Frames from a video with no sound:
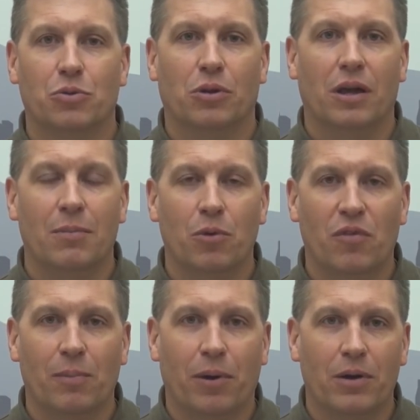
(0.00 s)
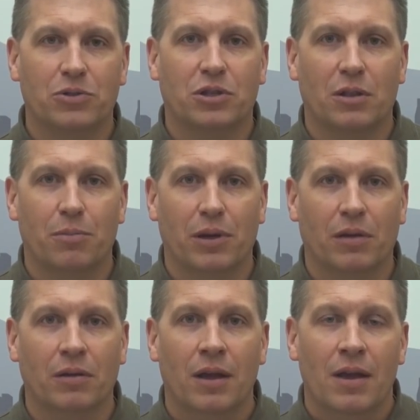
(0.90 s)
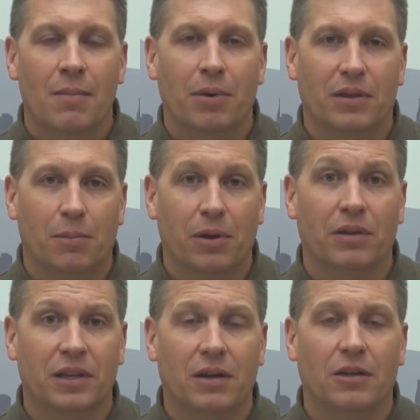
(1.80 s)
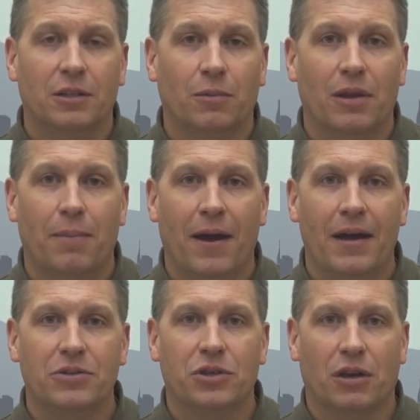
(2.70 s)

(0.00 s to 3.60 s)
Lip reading: or a lot of moving parts to the bill, but the bill did ultimately pass.